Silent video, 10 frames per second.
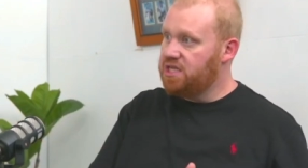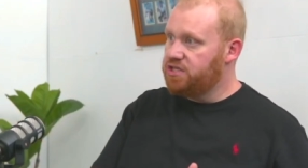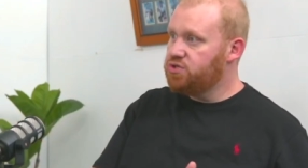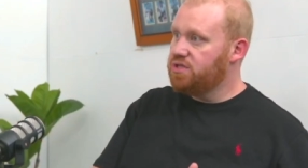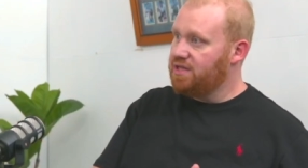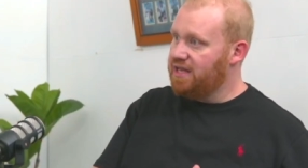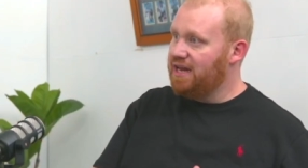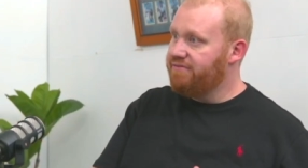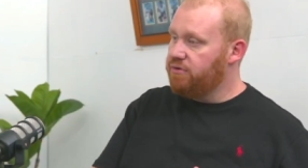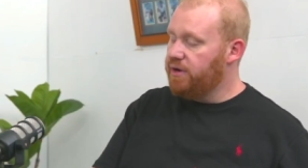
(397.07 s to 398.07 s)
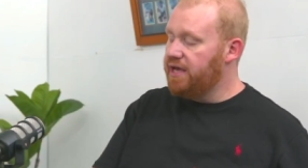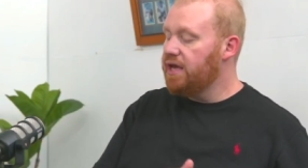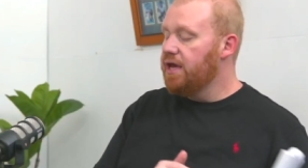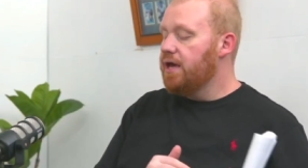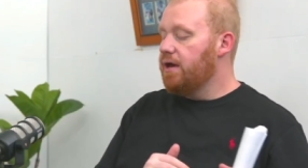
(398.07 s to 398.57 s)
they should have done the 11 week,
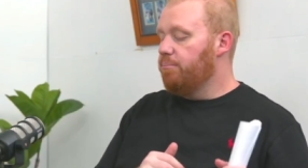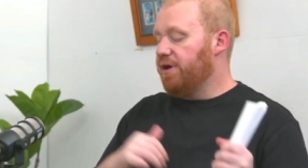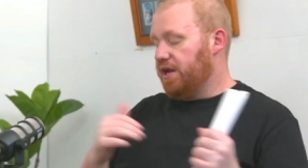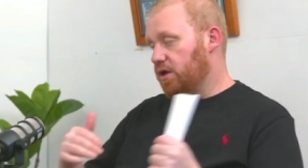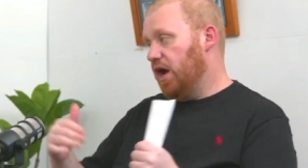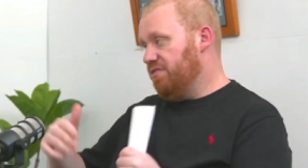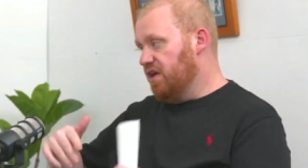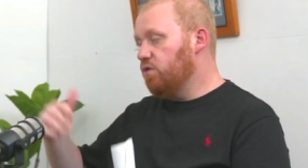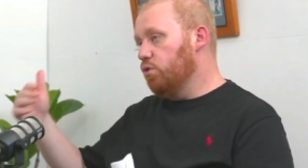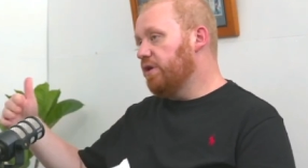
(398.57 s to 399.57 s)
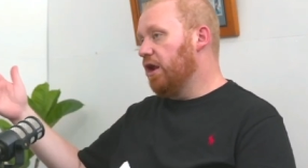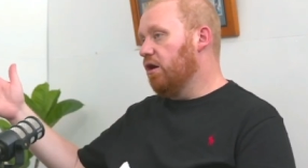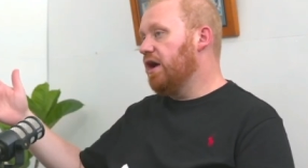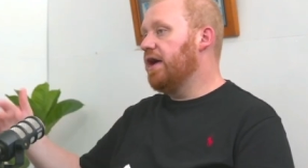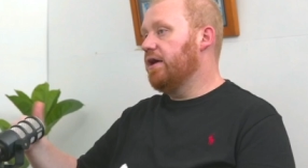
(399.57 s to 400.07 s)
but it, I think it will get
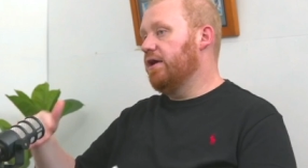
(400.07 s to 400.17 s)
longer.